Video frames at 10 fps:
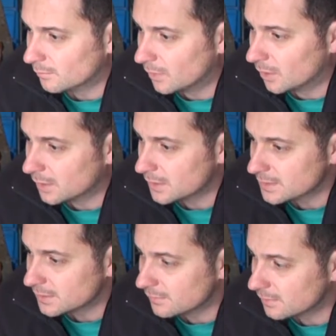markings
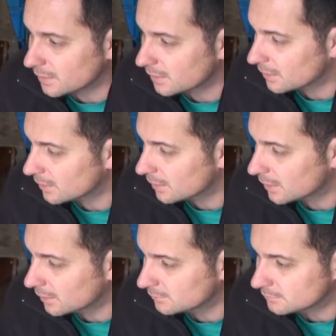and everything, and
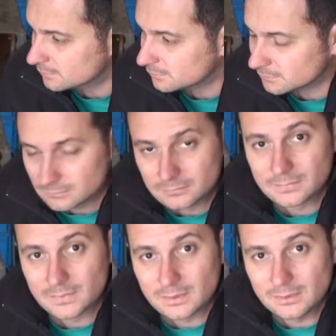
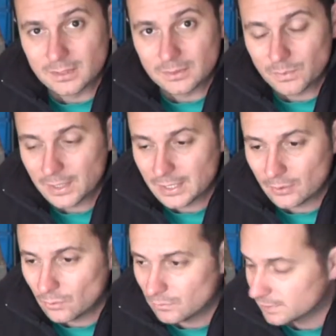look at where
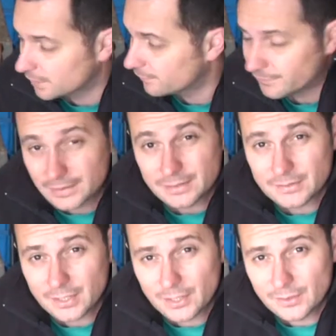all the little fittings
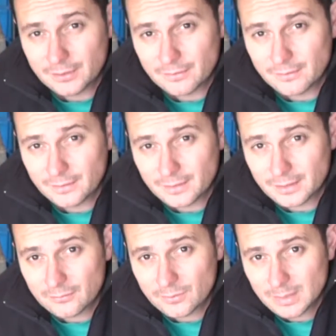go and everything,
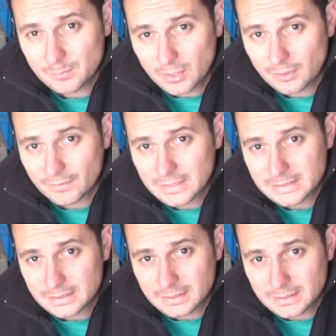and really mark
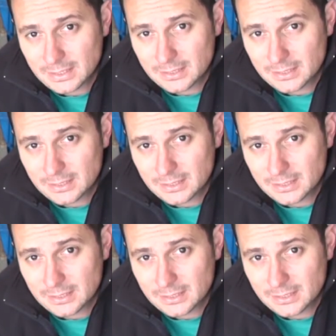that and